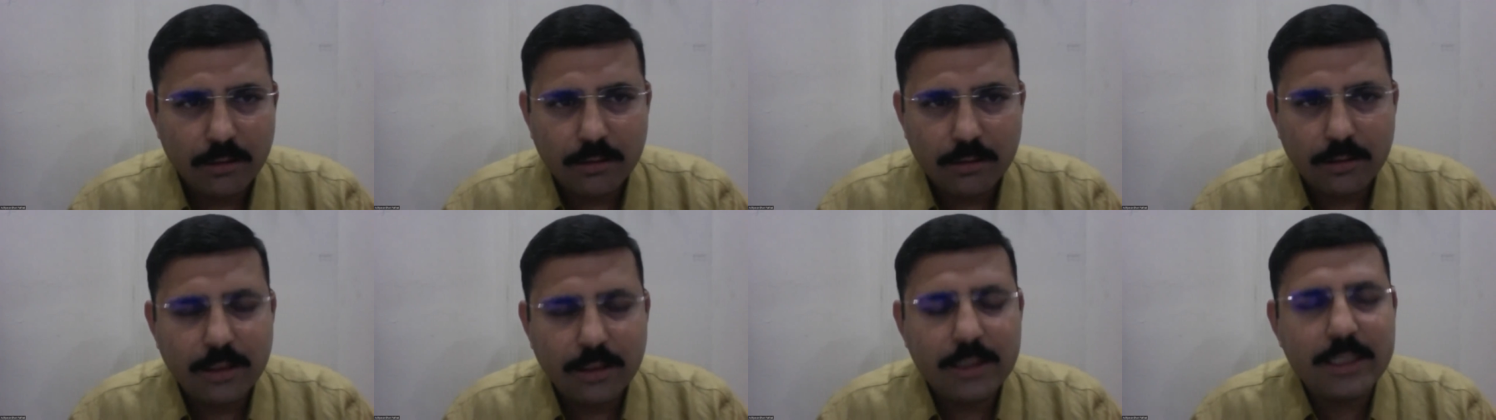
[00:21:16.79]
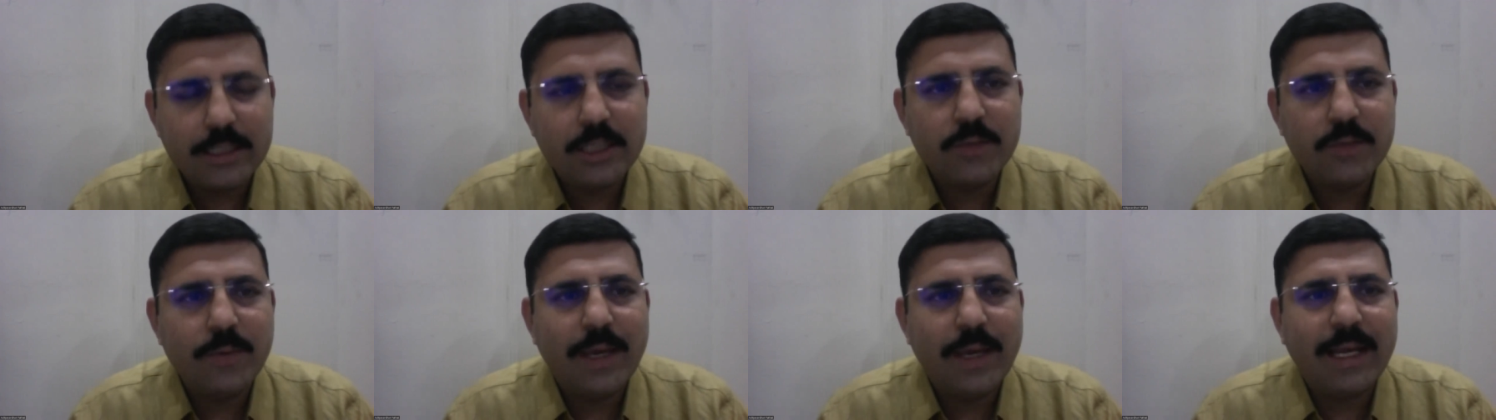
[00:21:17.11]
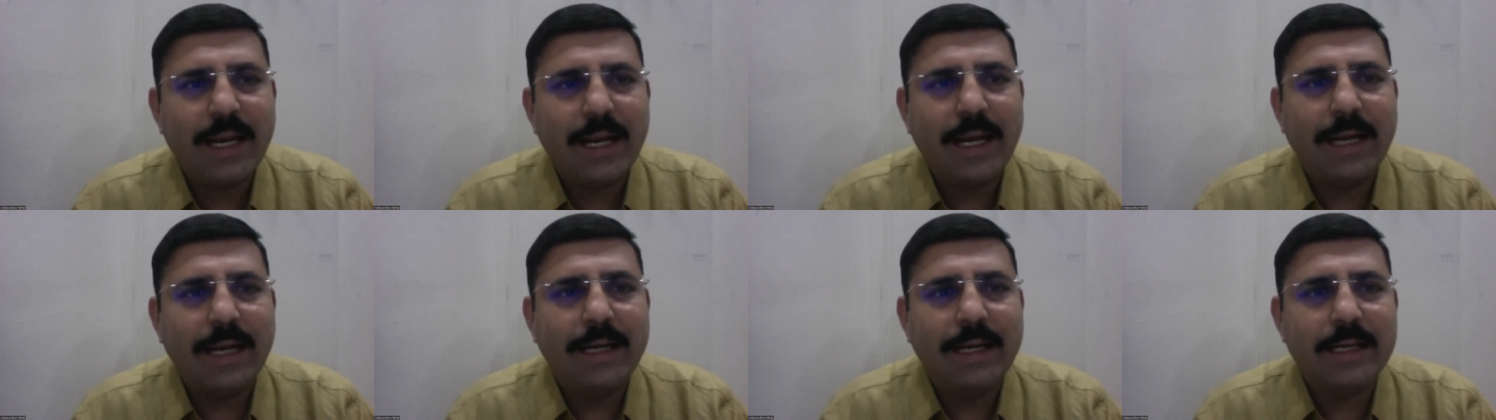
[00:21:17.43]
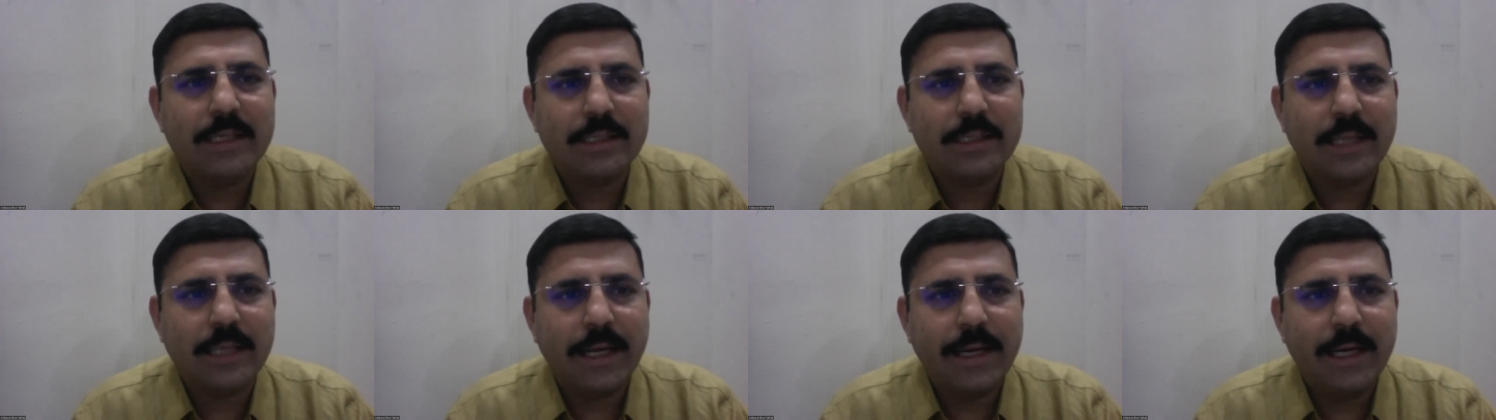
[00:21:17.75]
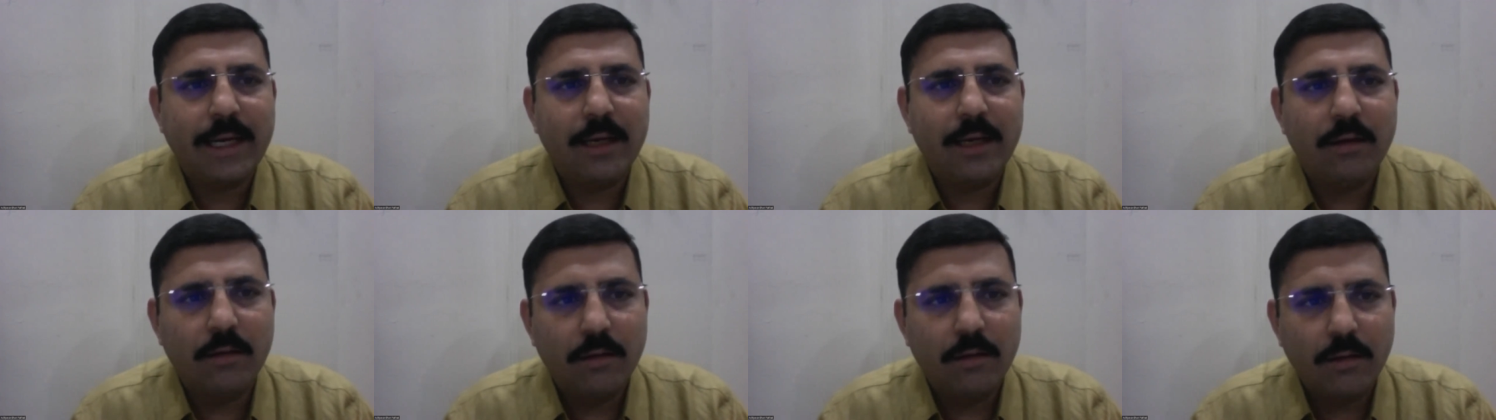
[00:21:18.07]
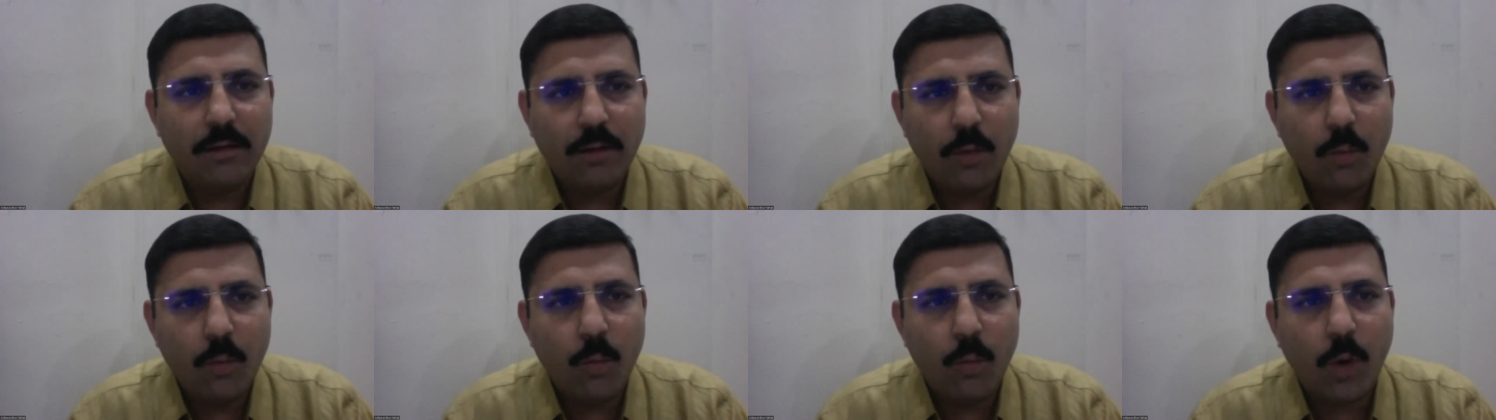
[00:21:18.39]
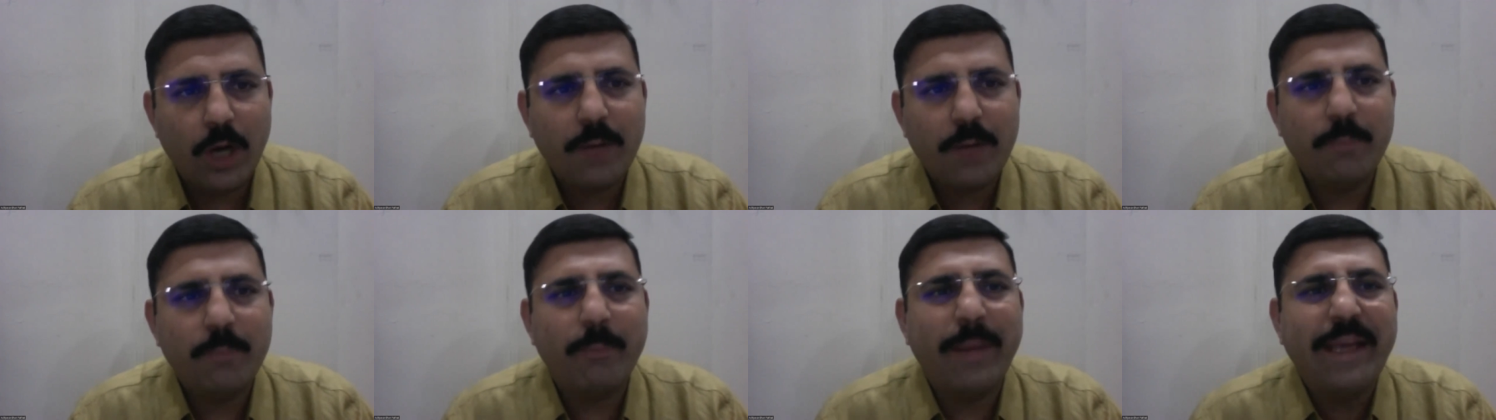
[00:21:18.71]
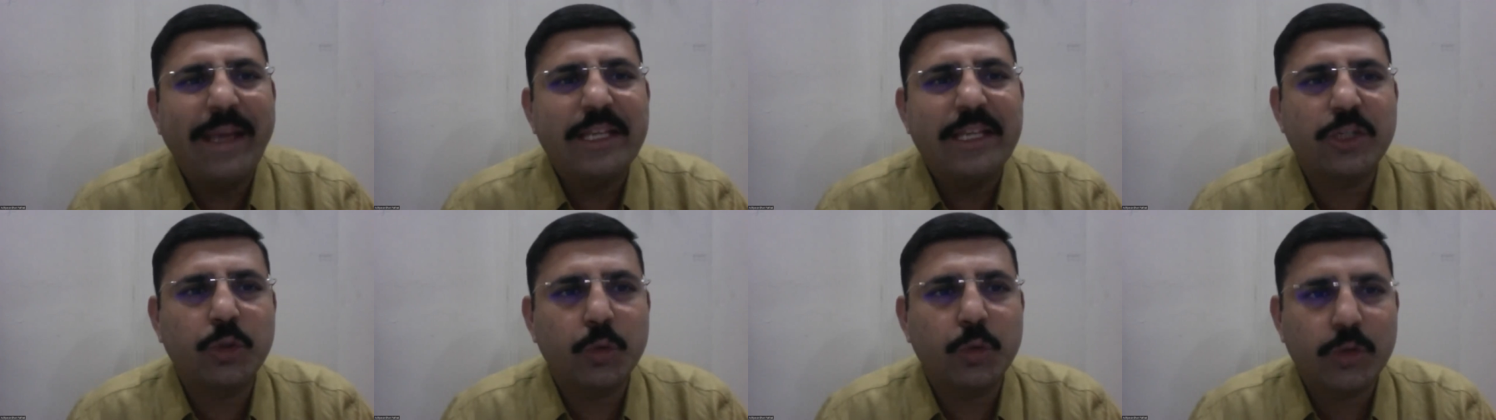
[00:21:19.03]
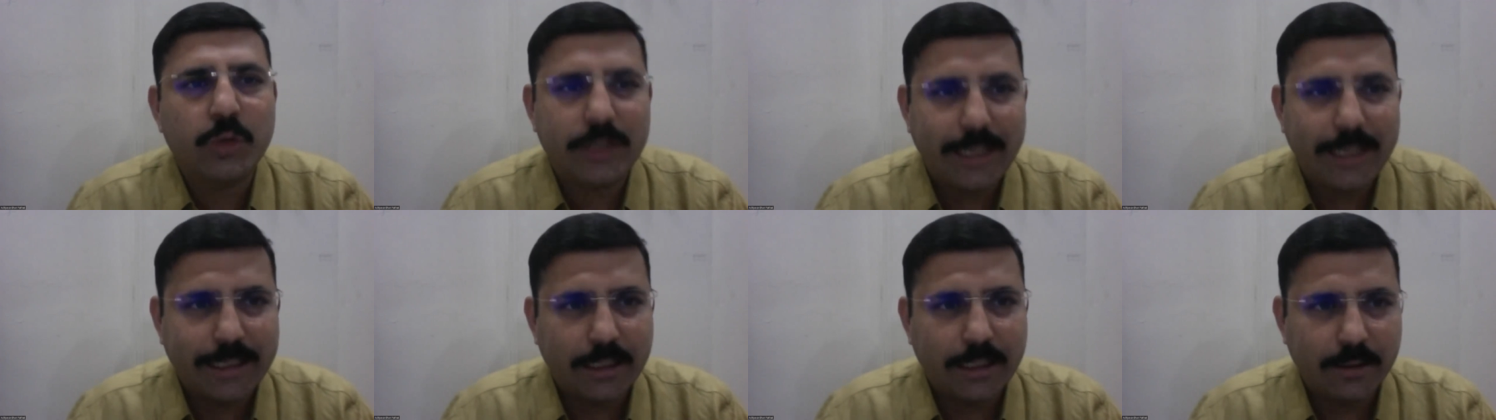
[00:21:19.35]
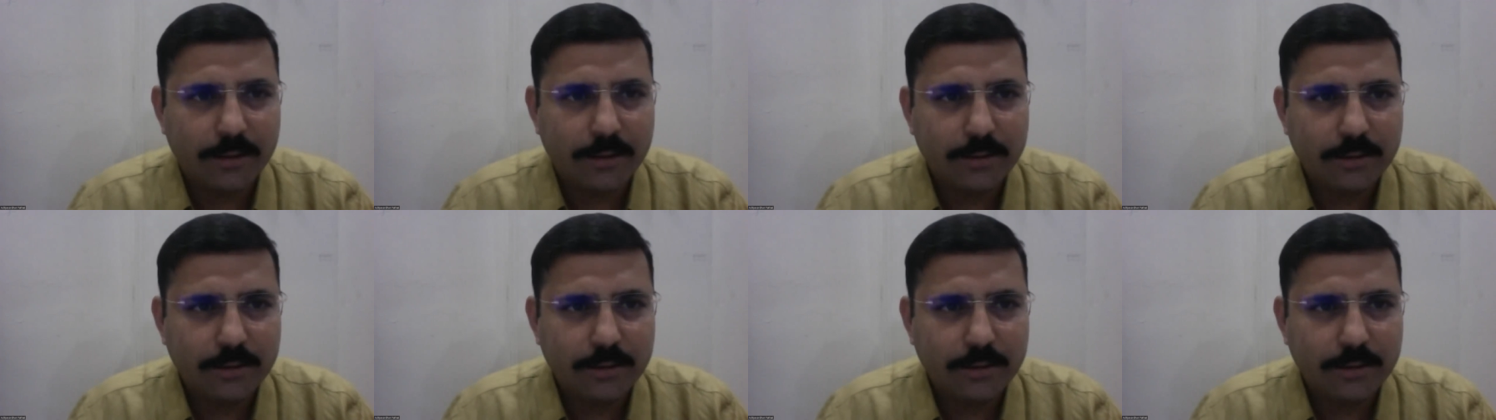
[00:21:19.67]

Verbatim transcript: this is where i decide what pace to set